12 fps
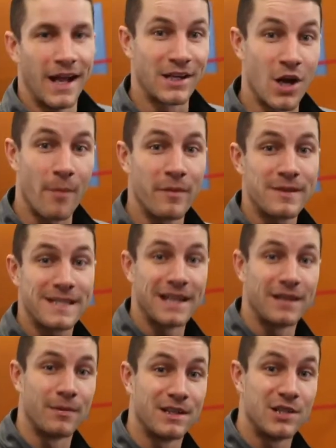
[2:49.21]
And common
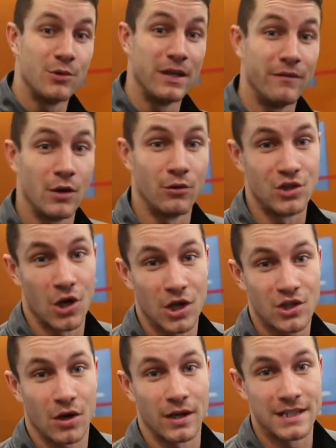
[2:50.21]
mistake number 2, even though
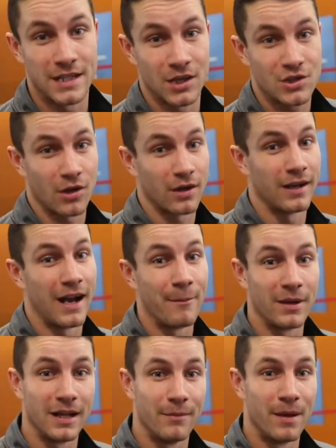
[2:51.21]
Josh already touched on it,
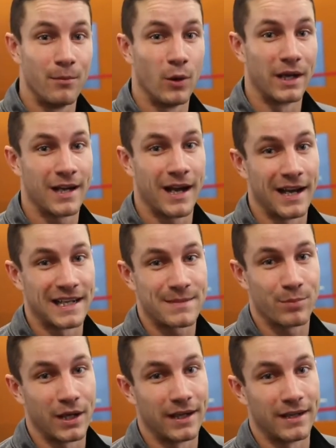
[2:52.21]
I'm gonna let my boy Kai
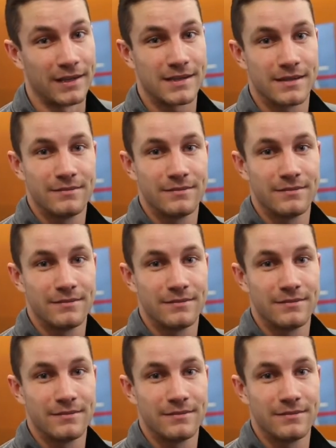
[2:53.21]
explain it.